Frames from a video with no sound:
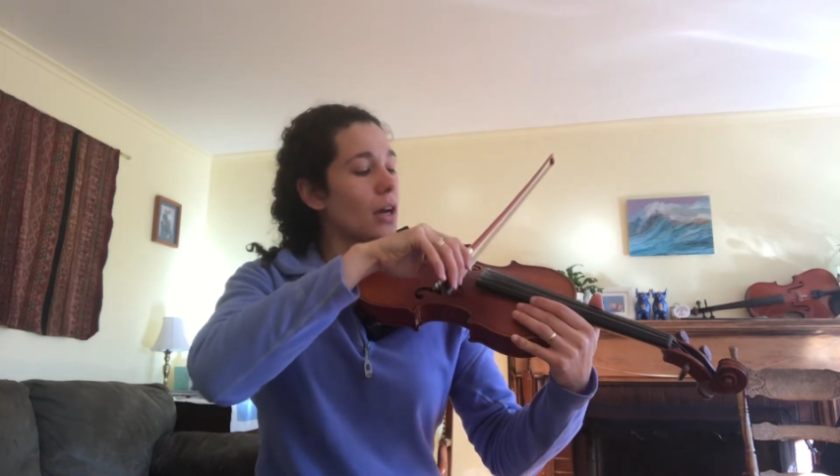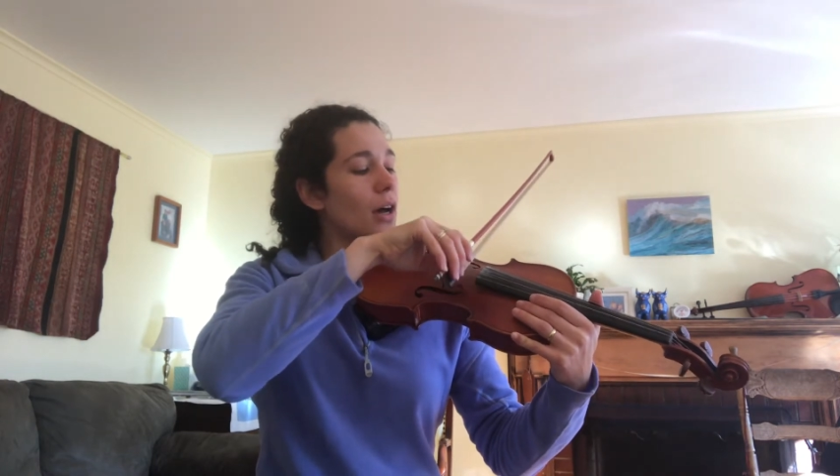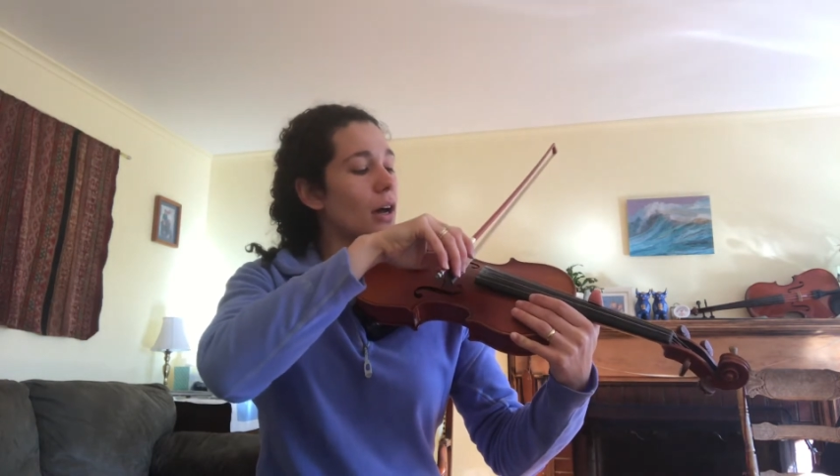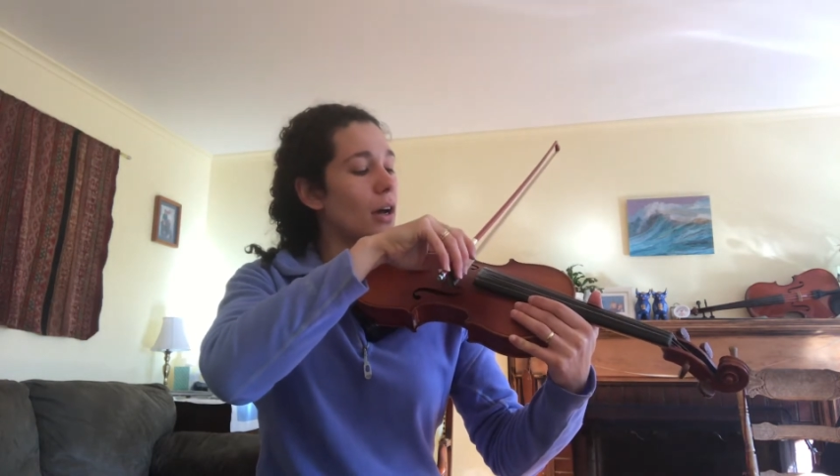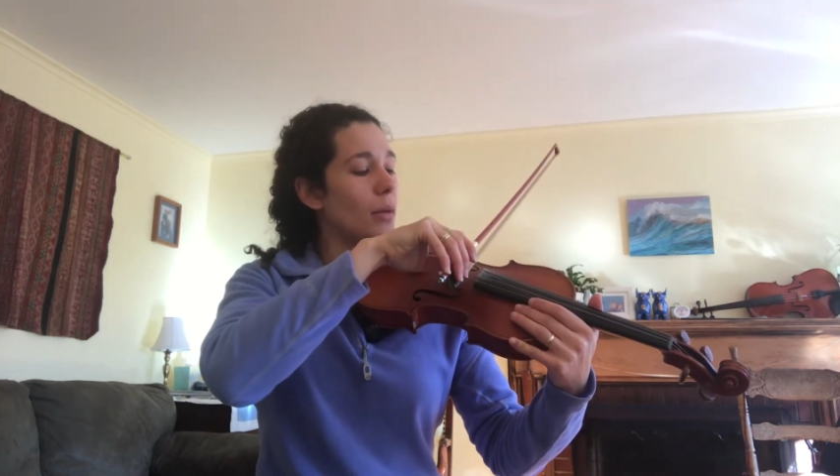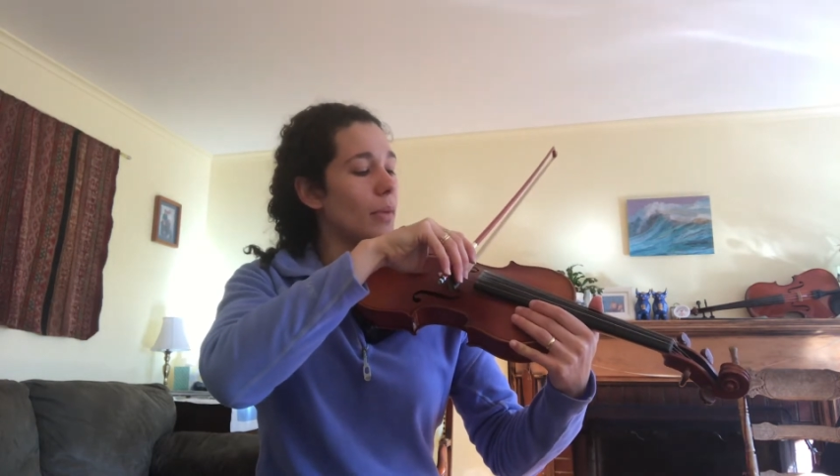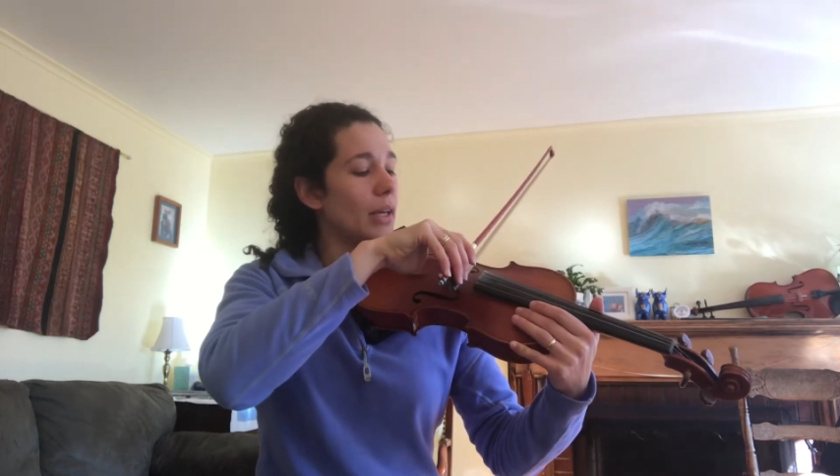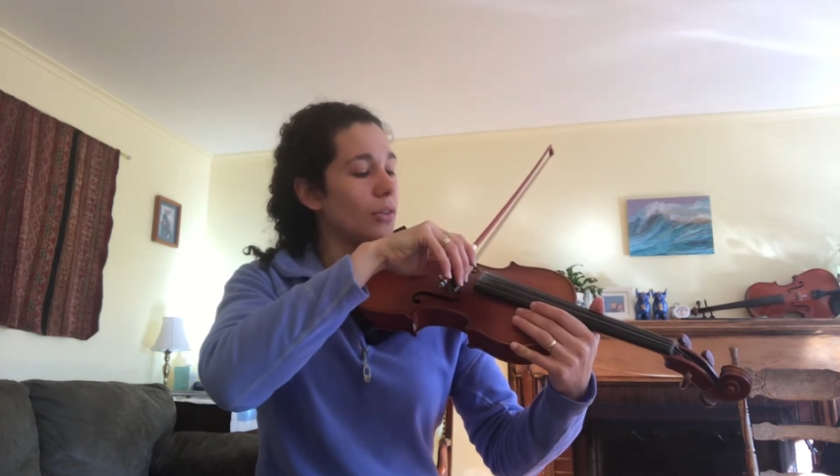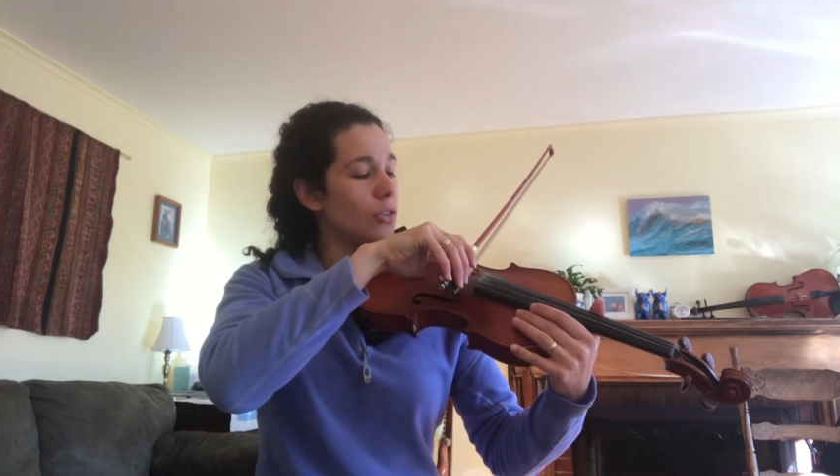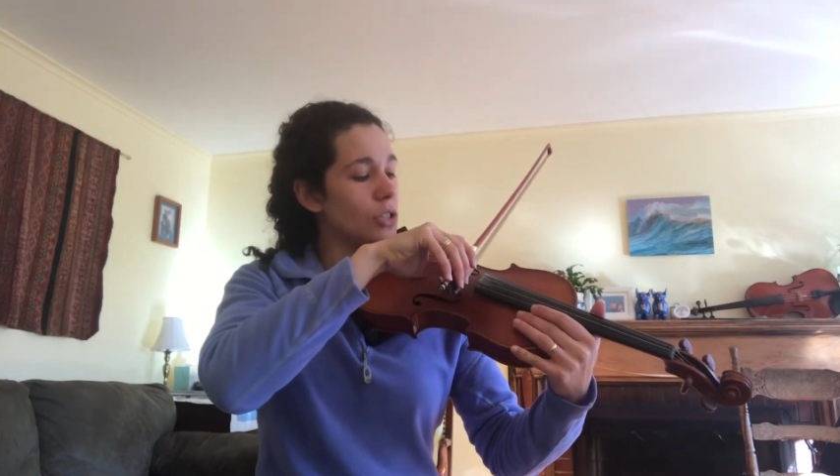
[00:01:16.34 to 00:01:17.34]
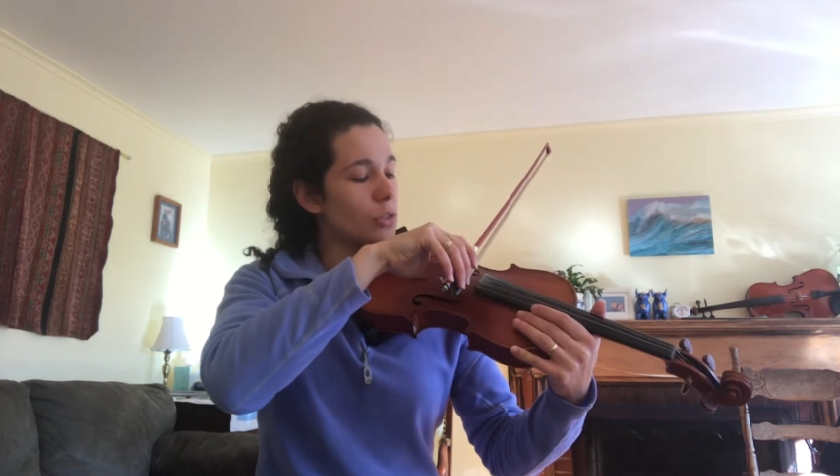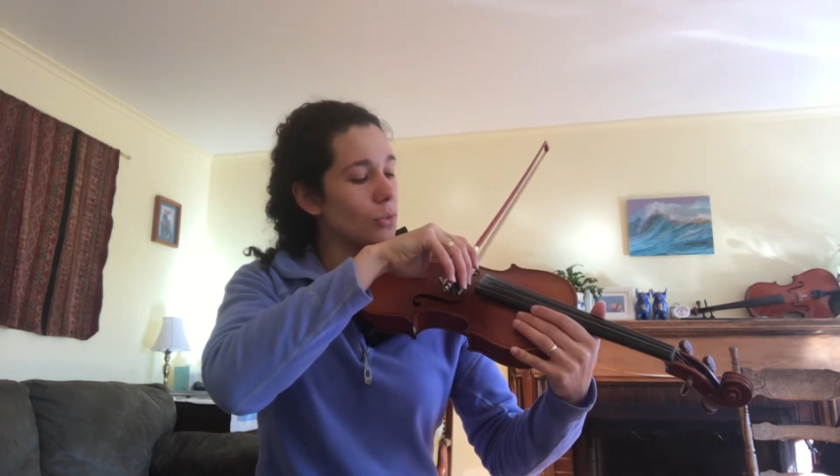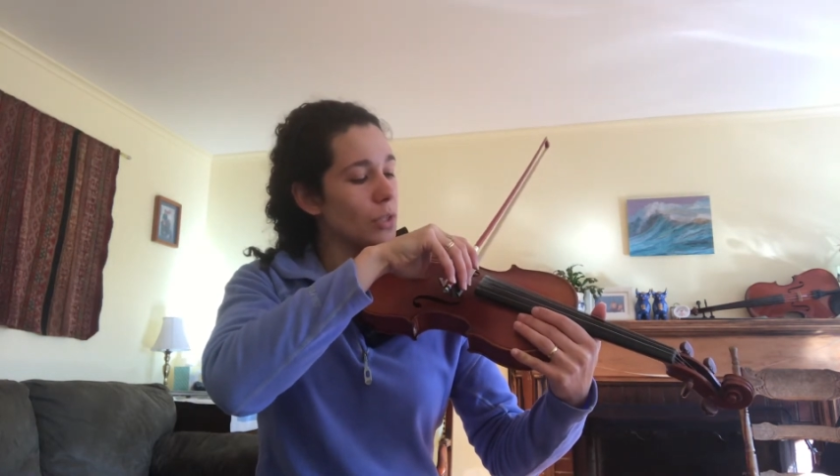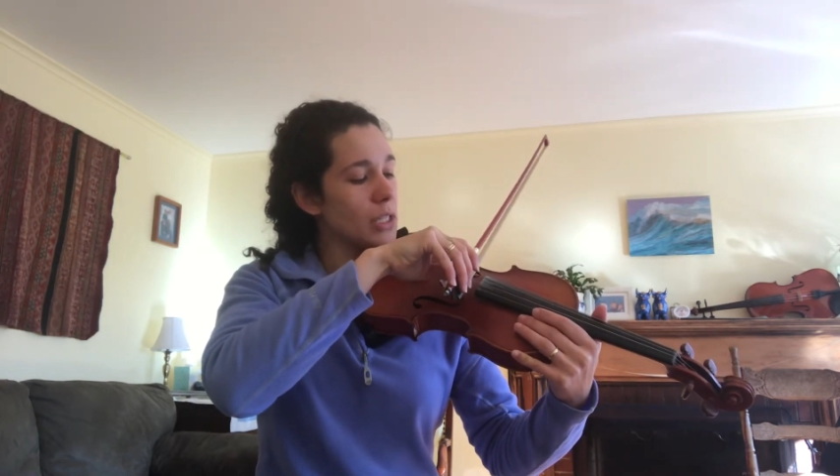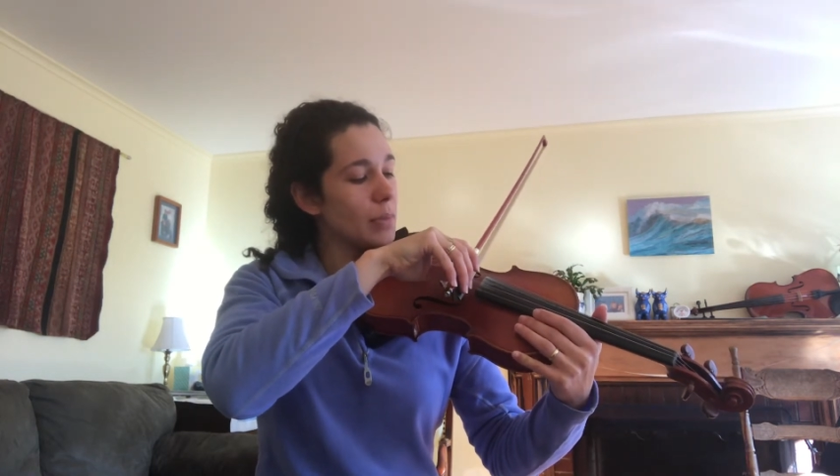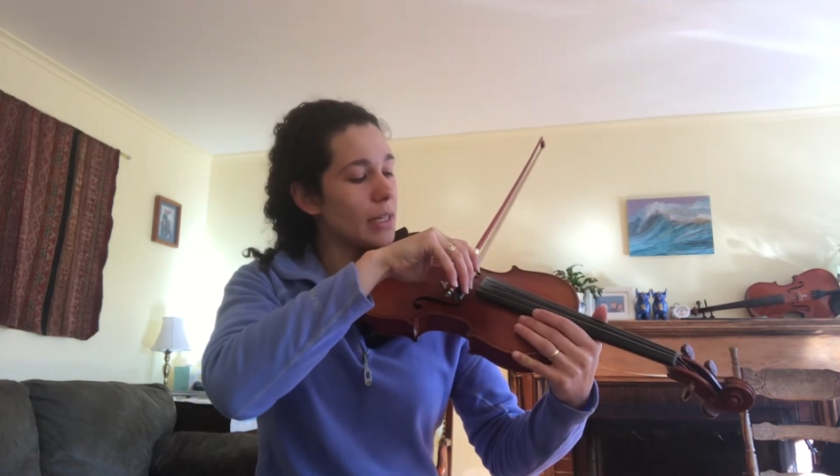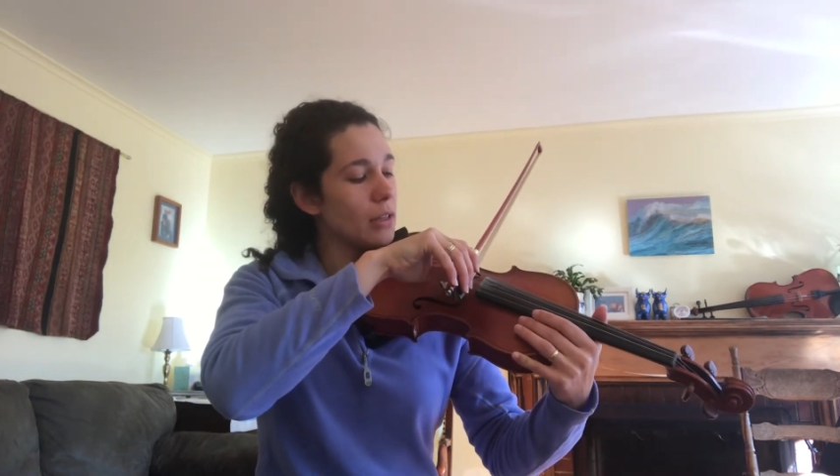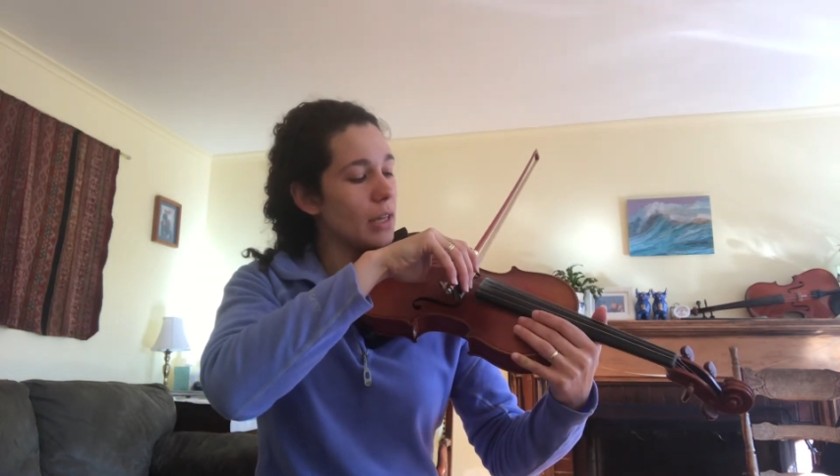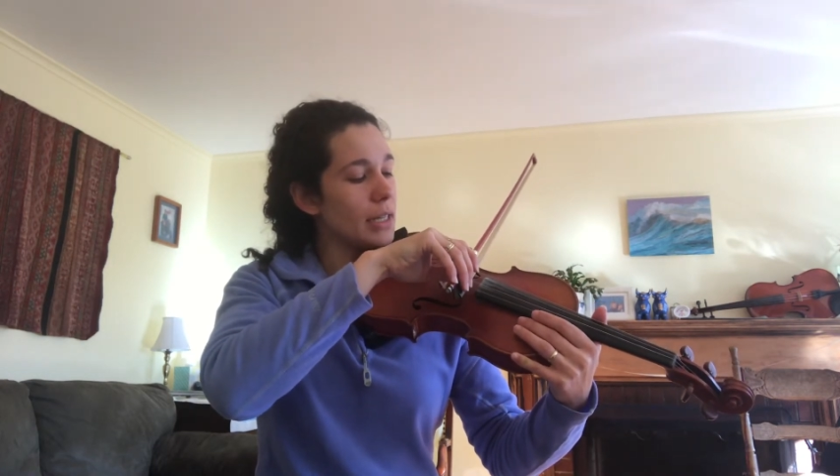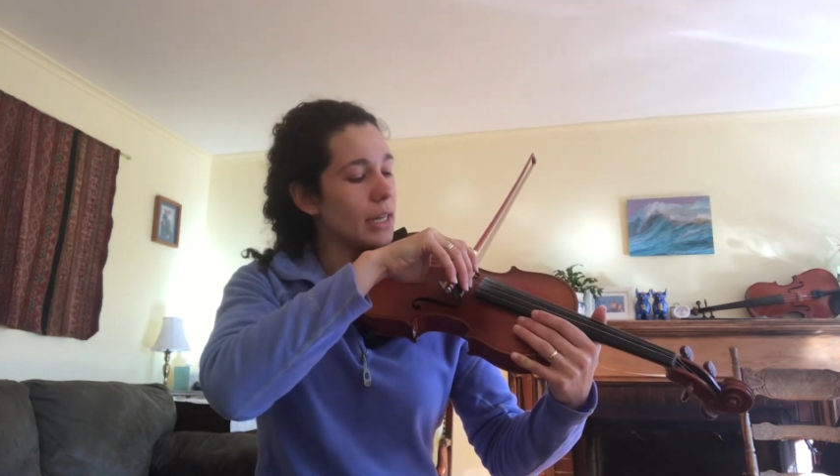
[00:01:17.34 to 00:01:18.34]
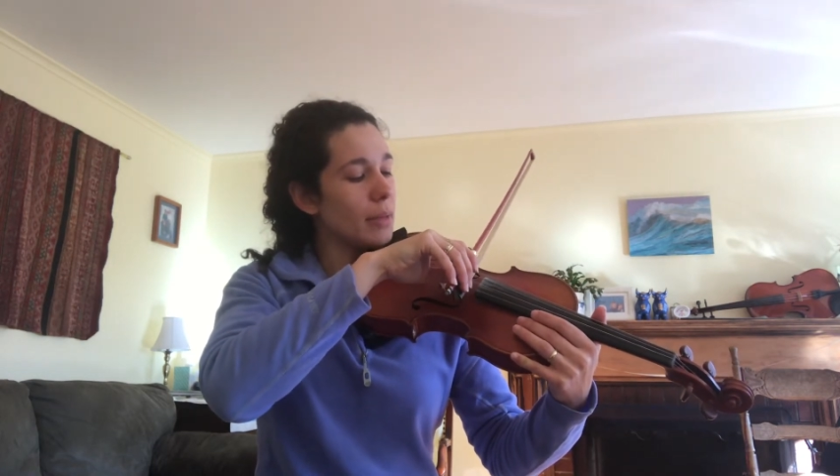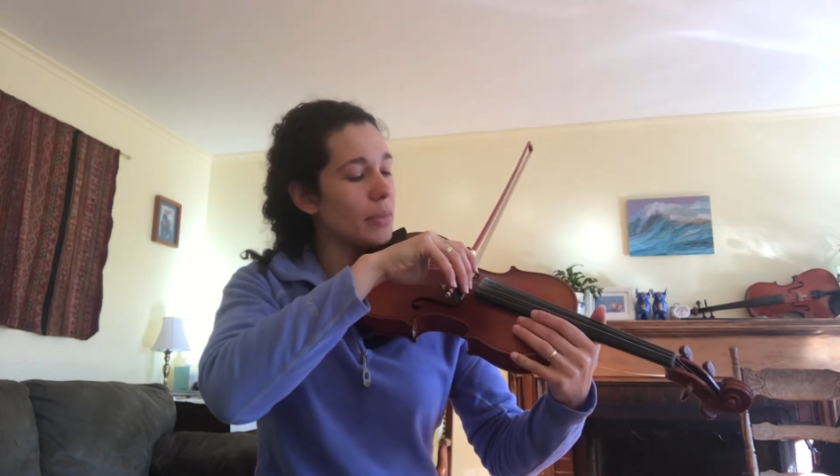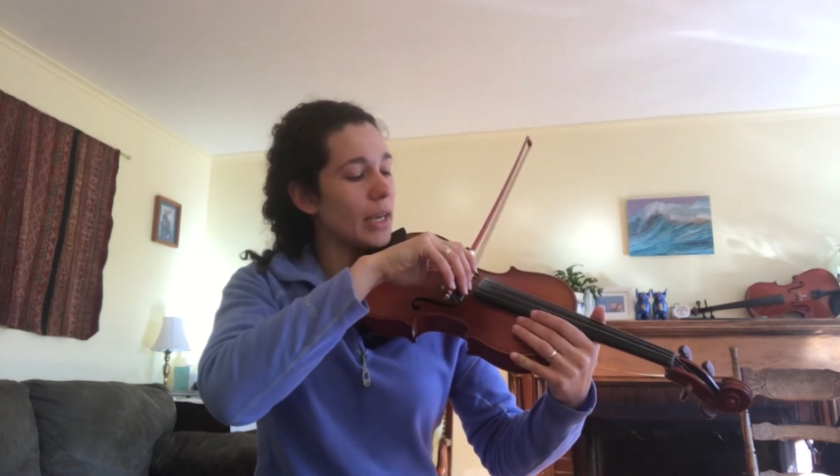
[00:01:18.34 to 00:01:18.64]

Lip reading: And just really spend a lot of time